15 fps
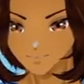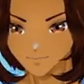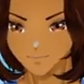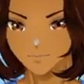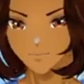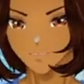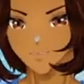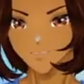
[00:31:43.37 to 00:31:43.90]

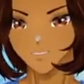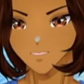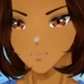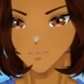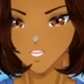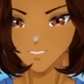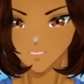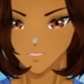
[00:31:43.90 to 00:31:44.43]
Let's get on
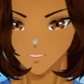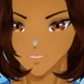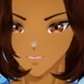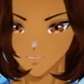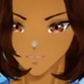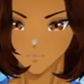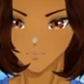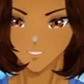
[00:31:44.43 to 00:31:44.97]
back up there. I'm
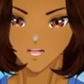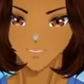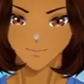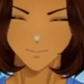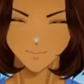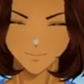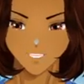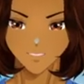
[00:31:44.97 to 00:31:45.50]
gonna
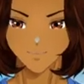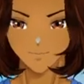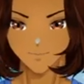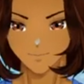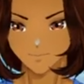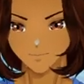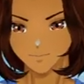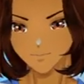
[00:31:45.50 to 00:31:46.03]
posture check just
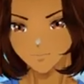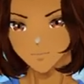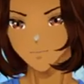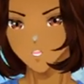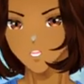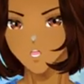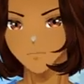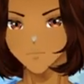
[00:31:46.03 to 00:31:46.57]
myself real
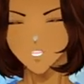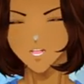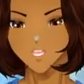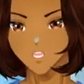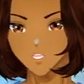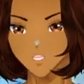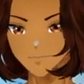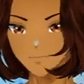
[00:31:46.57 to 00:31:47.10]
quick. Get back
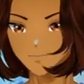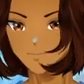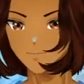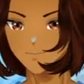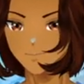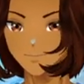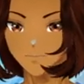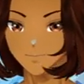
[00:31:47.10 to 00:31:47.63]
into
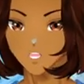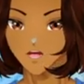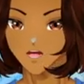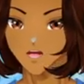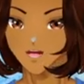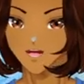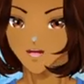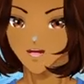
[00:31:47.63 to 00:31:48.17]
position.
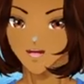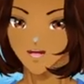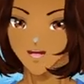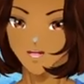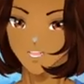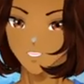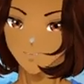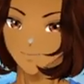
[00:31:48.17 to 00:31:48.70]

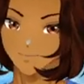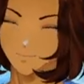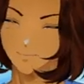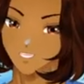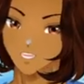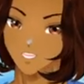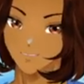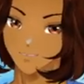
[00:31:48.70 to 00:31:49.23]
And
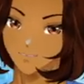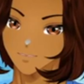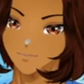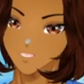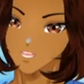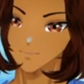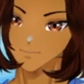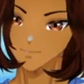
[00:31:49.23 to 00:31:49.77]
thank you so much,
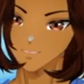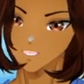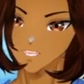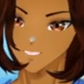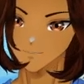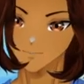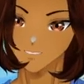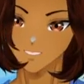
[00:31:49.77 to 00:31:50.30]
Cross, for
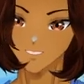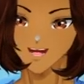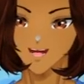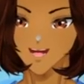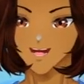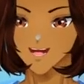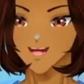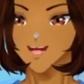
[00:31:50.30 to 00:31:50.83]
the 10
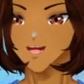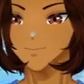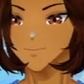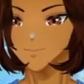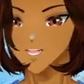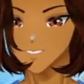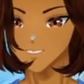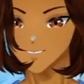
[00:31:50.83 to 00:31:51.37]

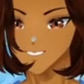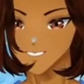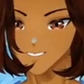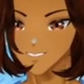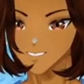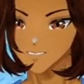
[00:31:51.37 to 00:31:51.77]
hydration.